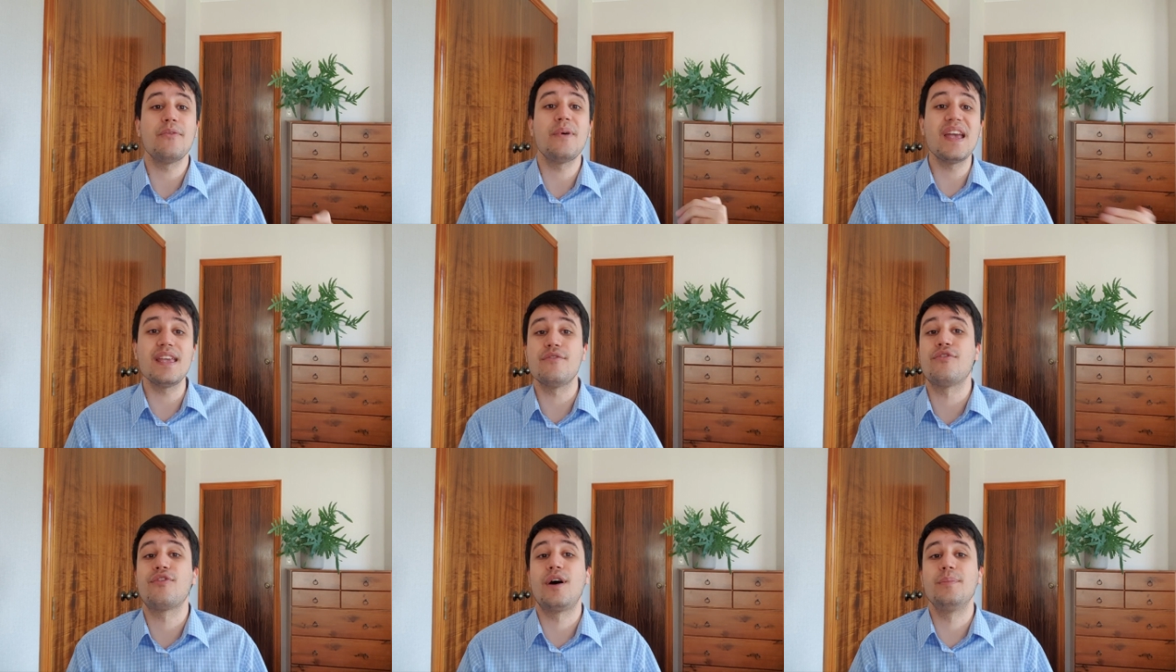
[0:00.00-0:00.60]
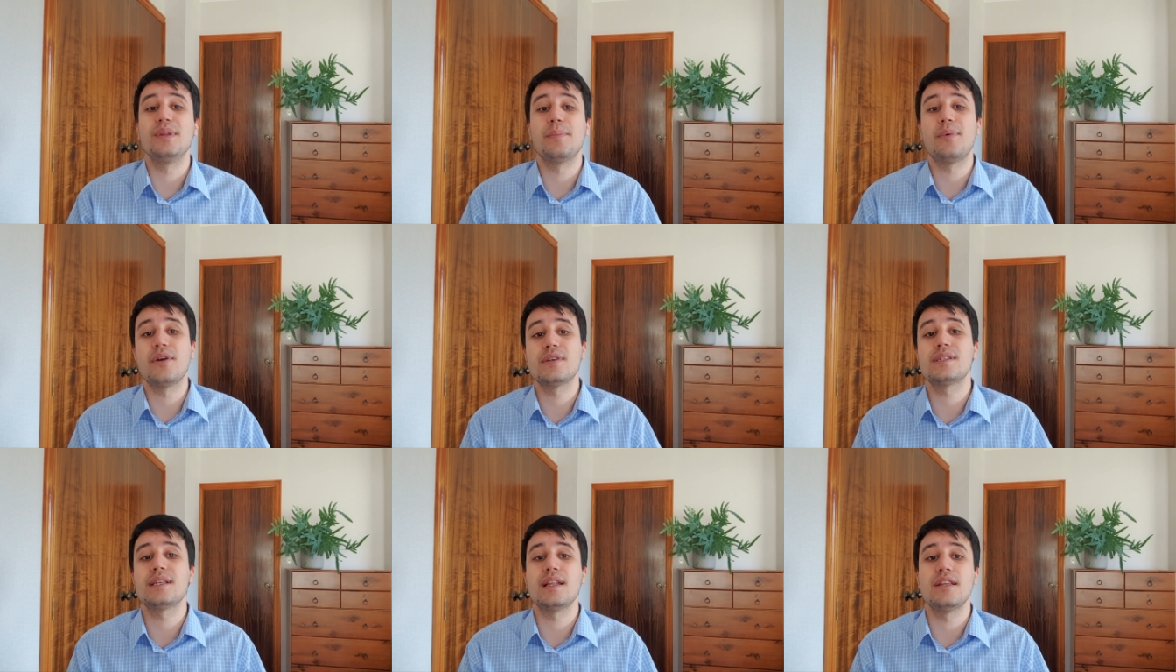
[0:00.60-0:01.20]
to get away
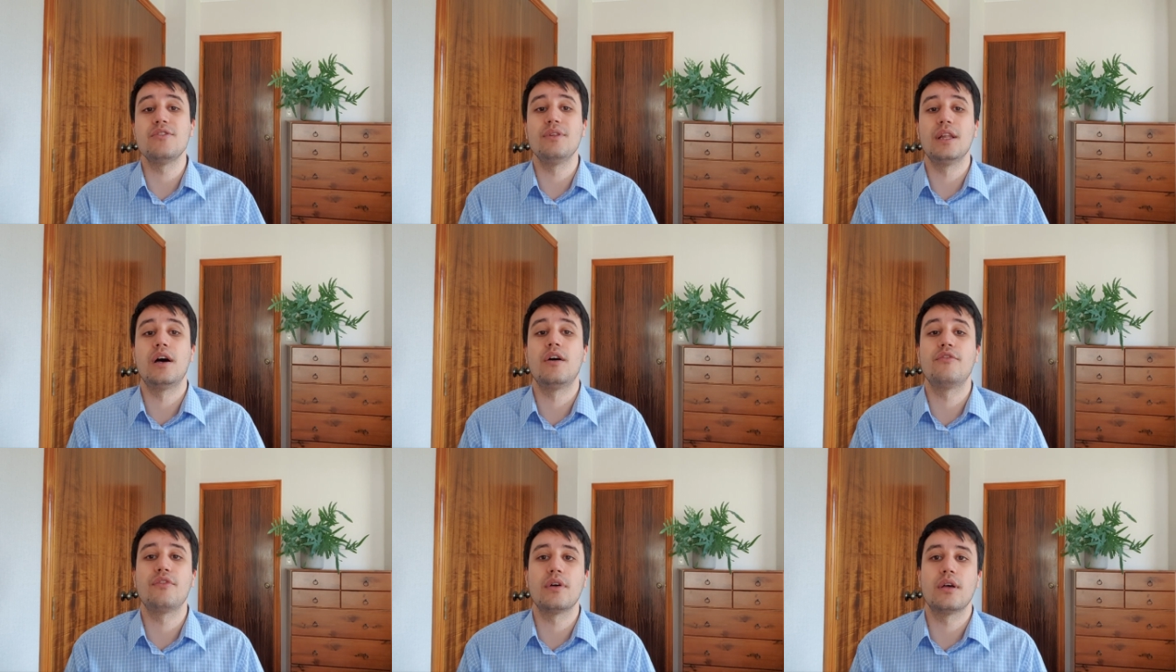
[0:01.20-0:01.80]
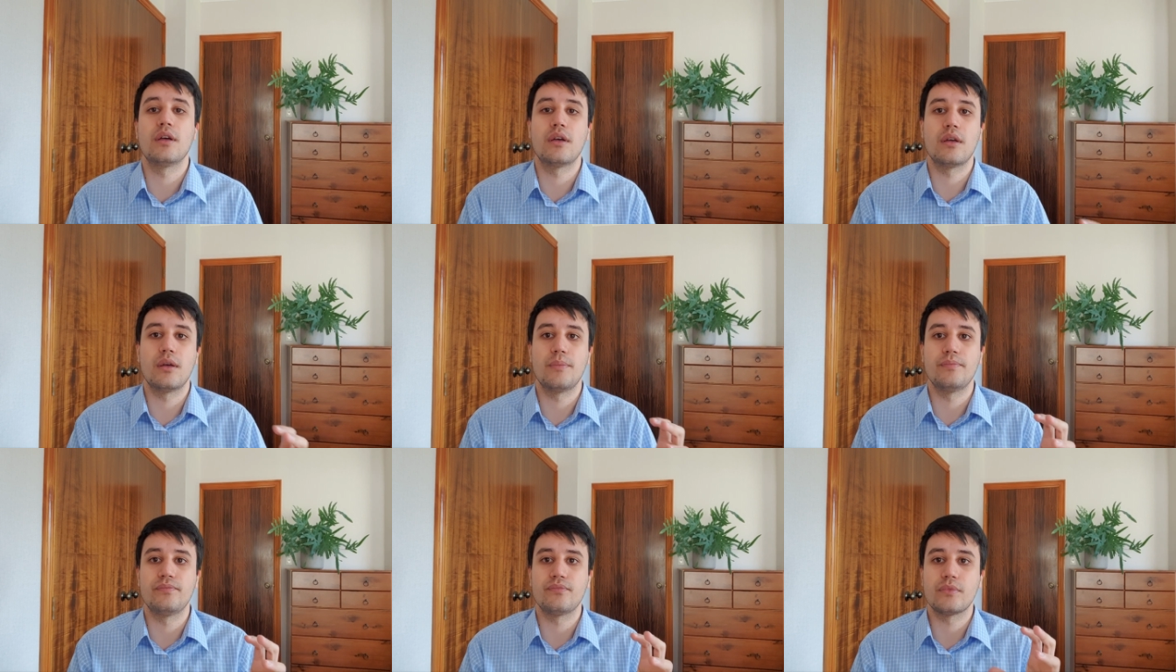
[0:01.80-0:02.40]
from the person you love
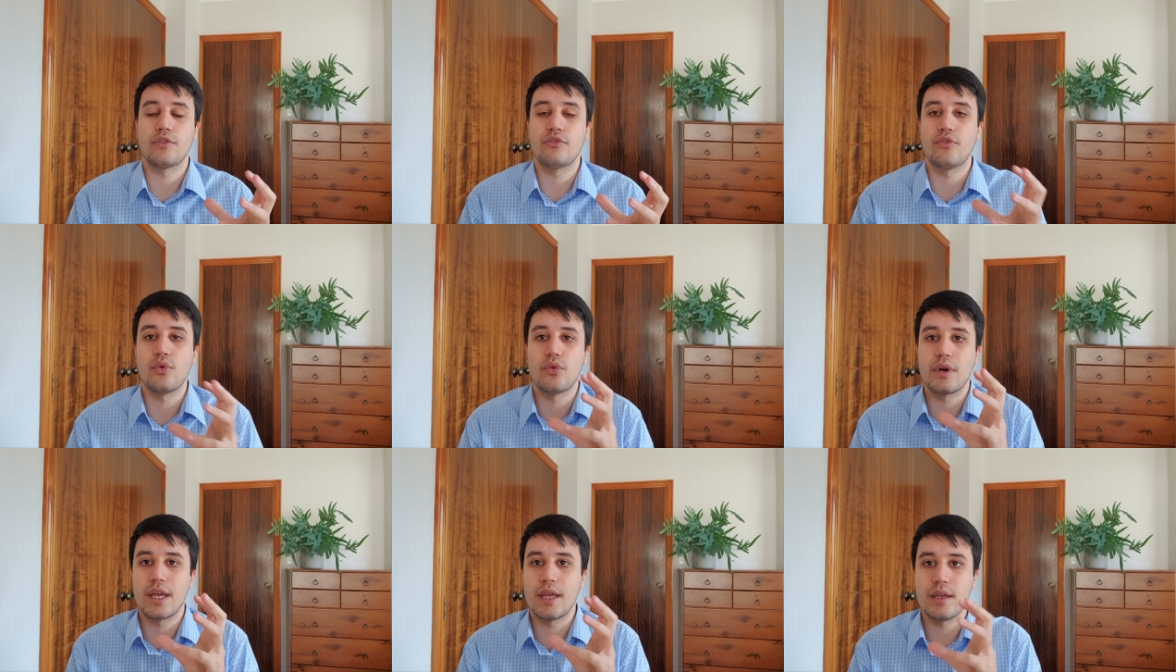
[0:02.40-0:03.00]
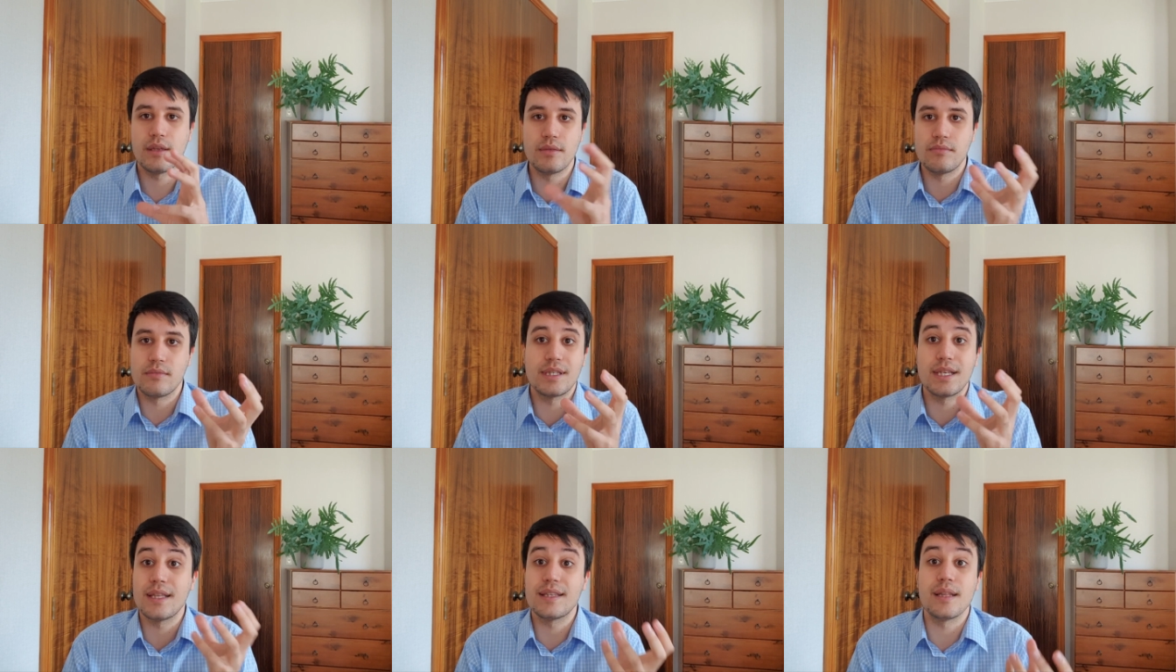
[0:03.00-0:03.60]
for
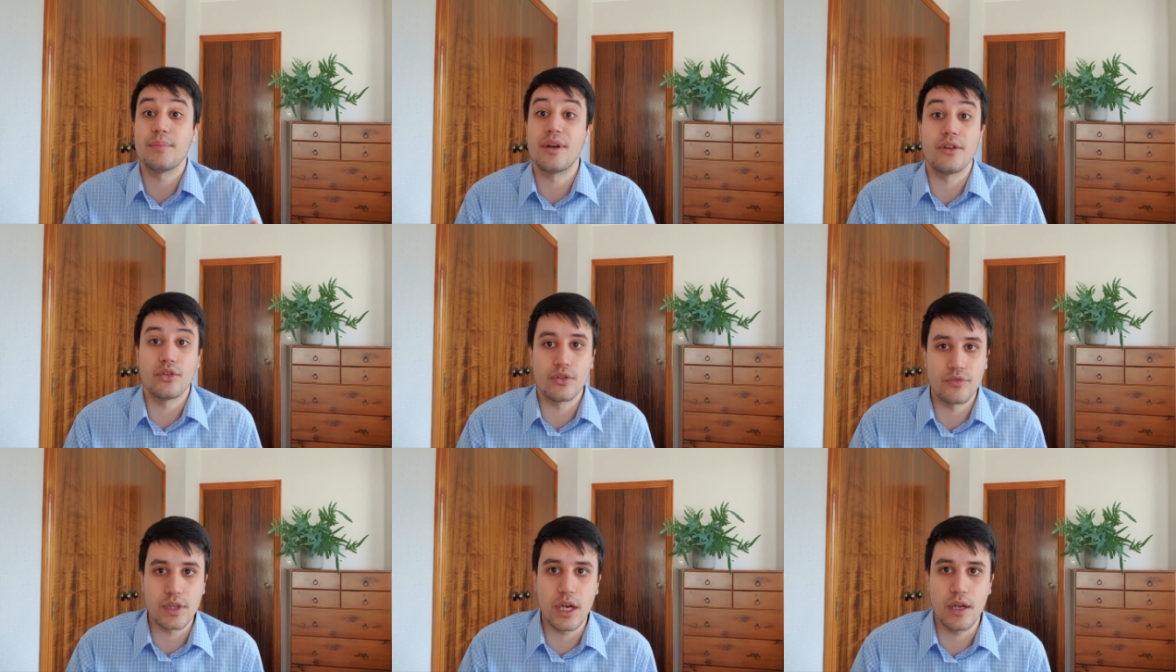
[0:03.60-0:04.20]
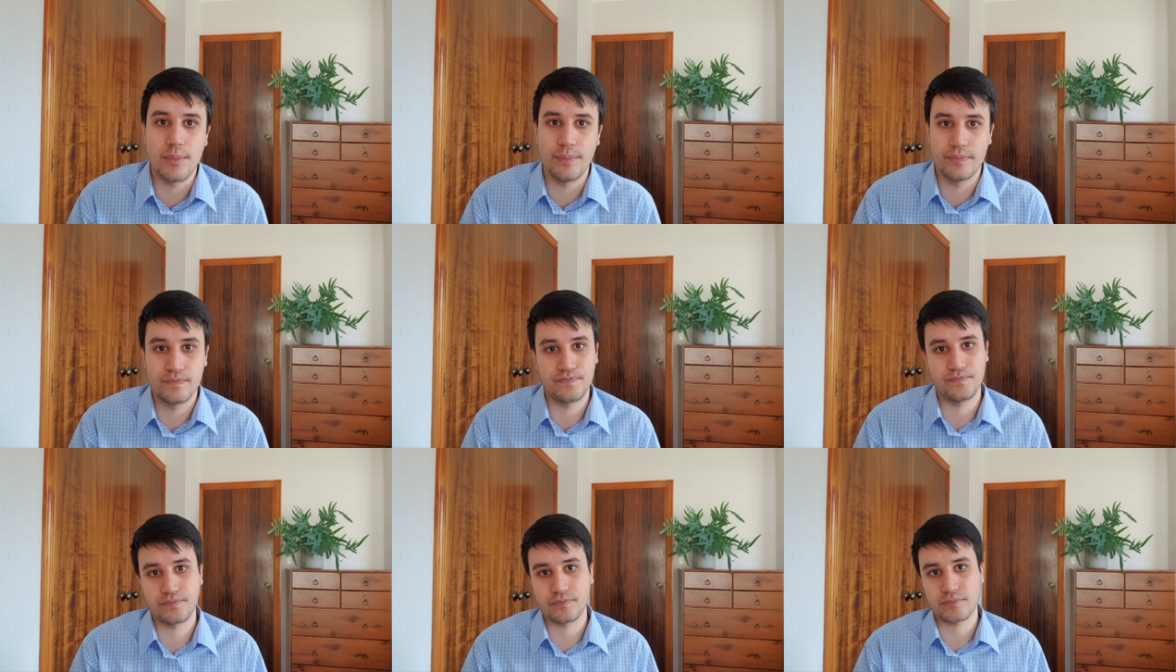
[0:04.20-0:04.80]
a certain period of time.